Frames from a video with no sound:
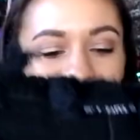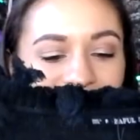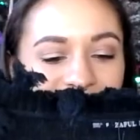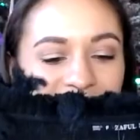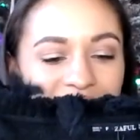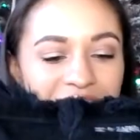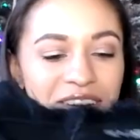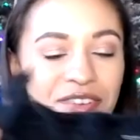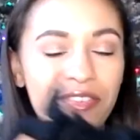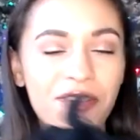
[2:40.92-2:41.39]

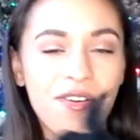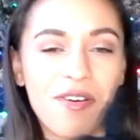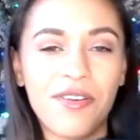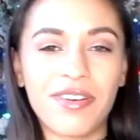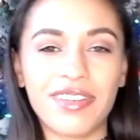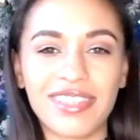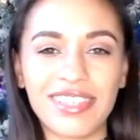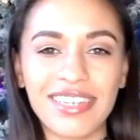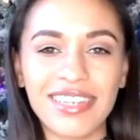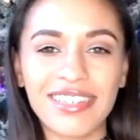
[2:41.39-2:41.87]
I don't know,
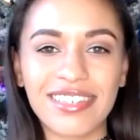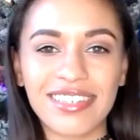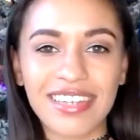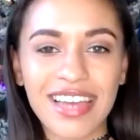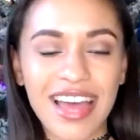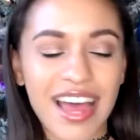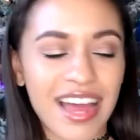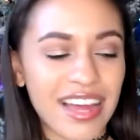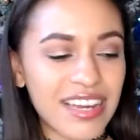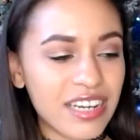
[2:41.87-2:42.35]
it's
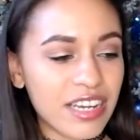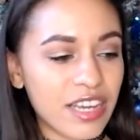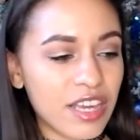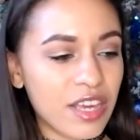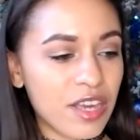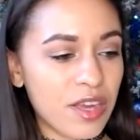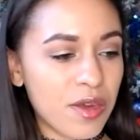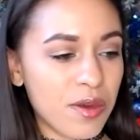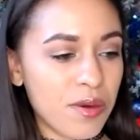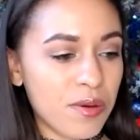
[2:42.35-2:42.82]
kind of
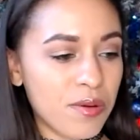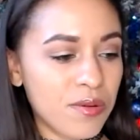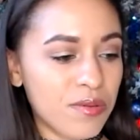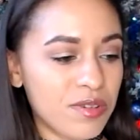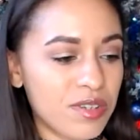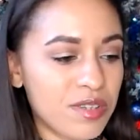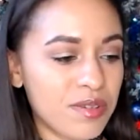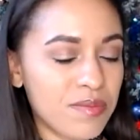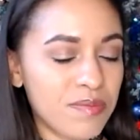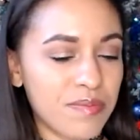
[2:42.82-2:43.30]

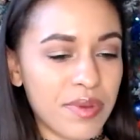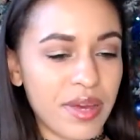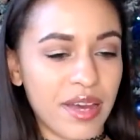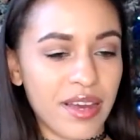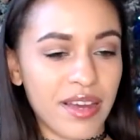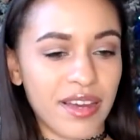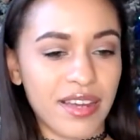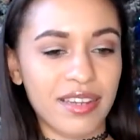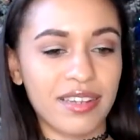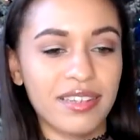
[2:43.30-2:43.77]
cute,
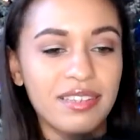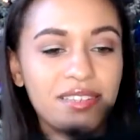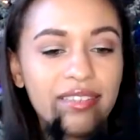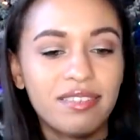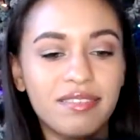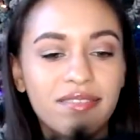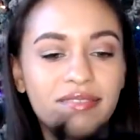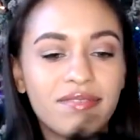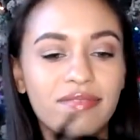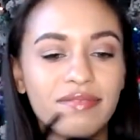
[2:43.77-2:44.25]
but
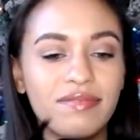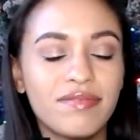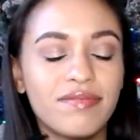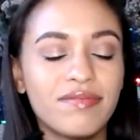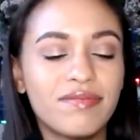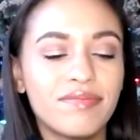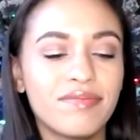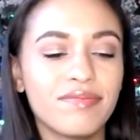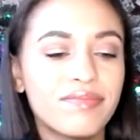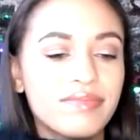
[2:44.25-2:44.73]

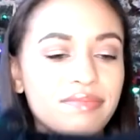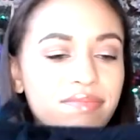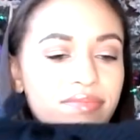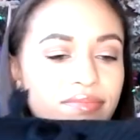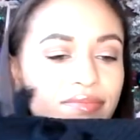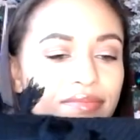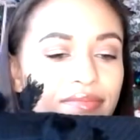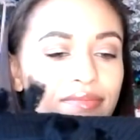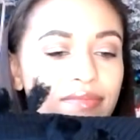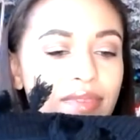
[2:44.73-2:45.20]

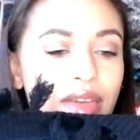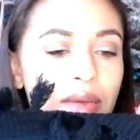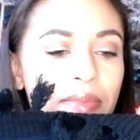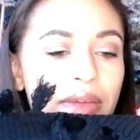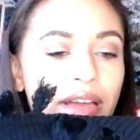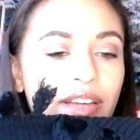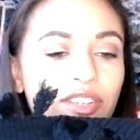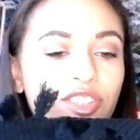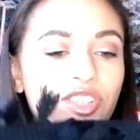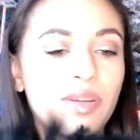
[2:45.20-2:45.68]

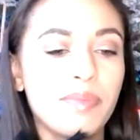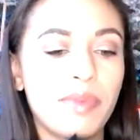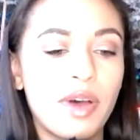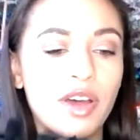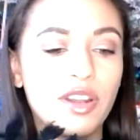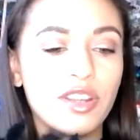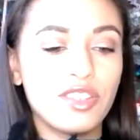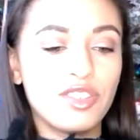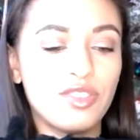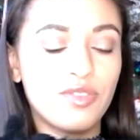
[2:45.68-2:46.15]
maybe I should have
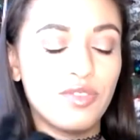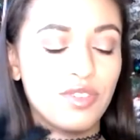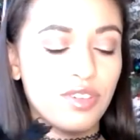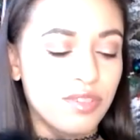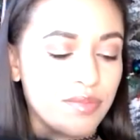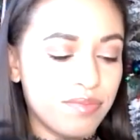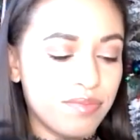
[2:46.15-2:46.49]
bought it sooner.